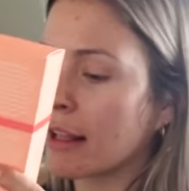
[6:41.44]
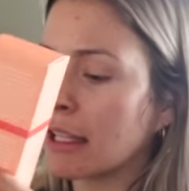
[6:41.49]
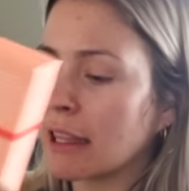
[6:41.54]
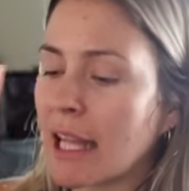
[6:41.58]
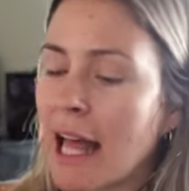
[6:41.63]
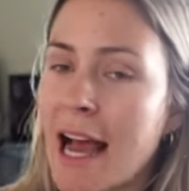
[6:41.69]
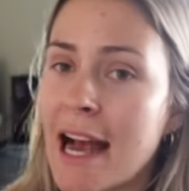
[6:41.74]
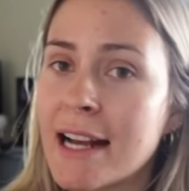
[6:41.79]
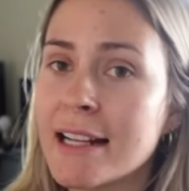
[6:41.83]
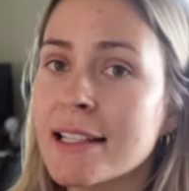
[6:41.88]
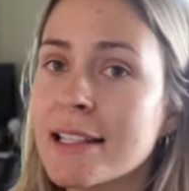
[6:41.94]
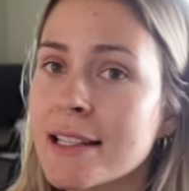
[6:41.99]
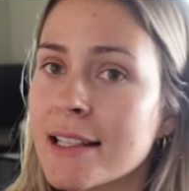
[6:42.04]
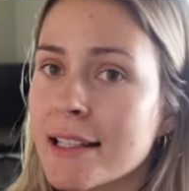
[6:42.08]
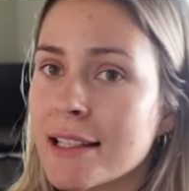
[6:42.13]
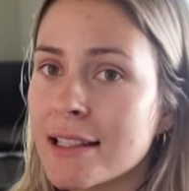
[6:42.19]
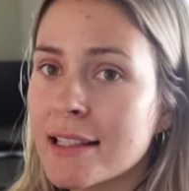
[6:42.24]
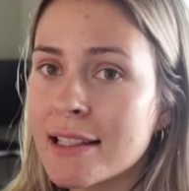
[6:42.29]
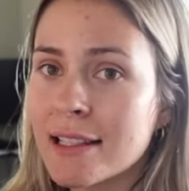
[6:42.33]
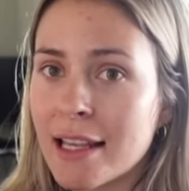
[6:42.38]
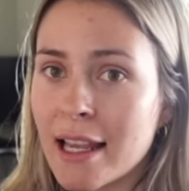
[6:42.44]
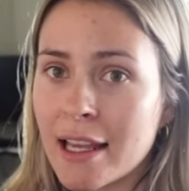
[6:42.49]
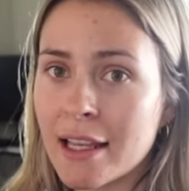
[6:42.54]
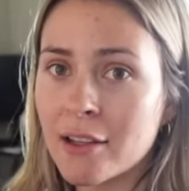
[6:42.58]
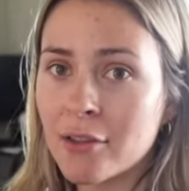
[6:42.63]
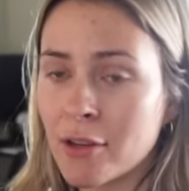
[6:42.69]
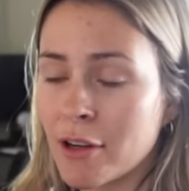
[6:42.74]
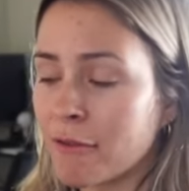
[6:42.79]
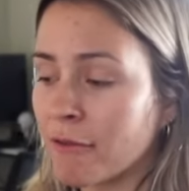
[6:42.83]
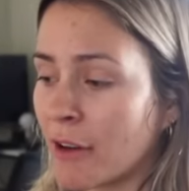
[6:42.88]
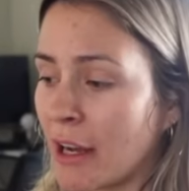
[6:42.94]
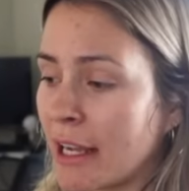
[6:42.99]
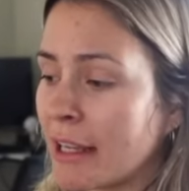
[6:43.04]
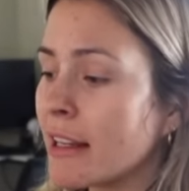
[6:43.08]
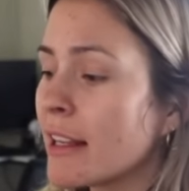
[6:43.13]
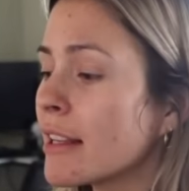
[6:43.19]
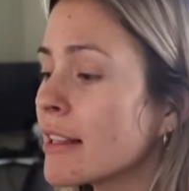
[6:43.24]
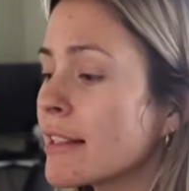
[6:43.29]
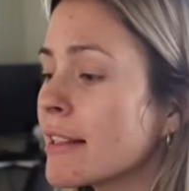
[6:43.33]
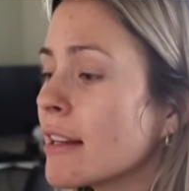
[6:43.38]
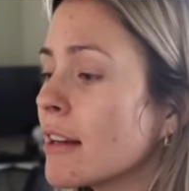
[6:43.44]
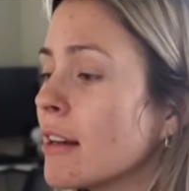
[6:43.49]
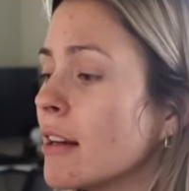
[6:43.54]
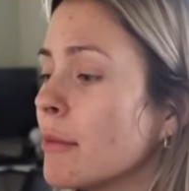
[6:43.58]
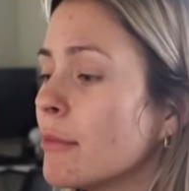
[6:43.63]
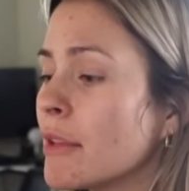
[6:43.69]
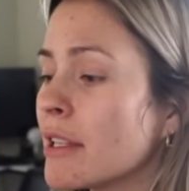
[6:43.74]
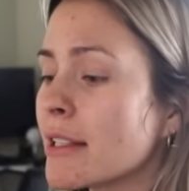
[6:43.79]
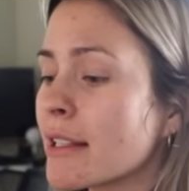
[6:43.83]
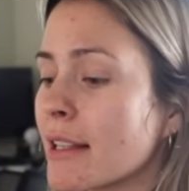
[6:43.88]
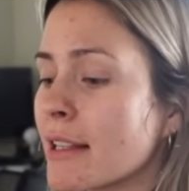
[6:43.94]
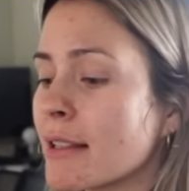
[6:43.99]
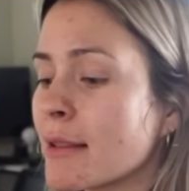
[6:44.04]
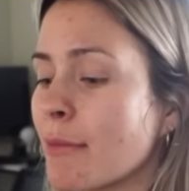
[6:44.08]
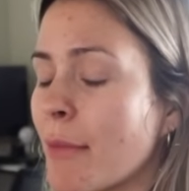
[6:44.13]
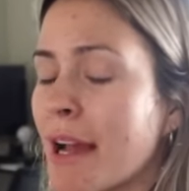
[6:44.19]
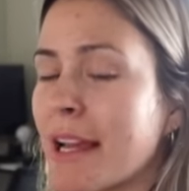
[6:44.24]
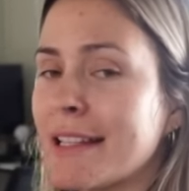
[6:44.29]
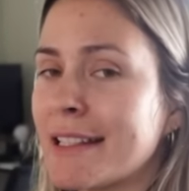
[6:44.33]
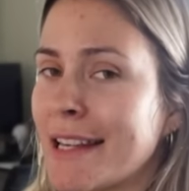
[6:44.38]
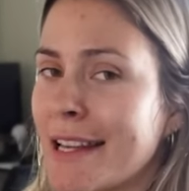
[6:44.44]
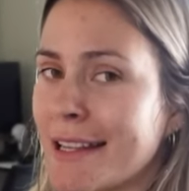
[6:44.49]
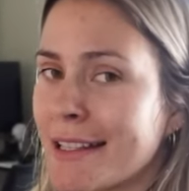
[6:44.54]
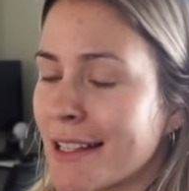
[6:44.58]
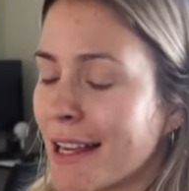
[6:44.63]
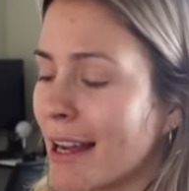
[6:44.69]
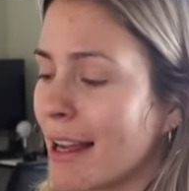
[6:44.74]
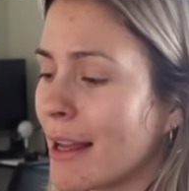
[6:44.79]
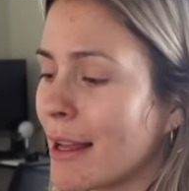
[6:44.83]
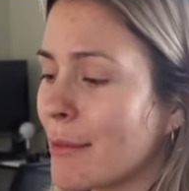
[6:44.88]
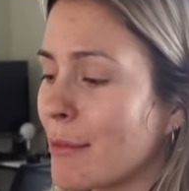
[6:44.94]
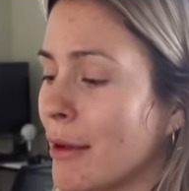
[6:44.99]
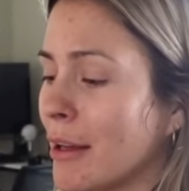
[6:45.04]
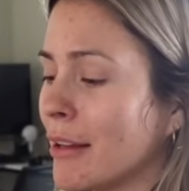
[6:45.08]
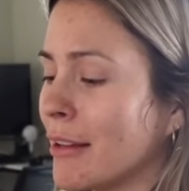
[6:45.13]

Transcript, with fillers: glass skin refining serum. This is my daytime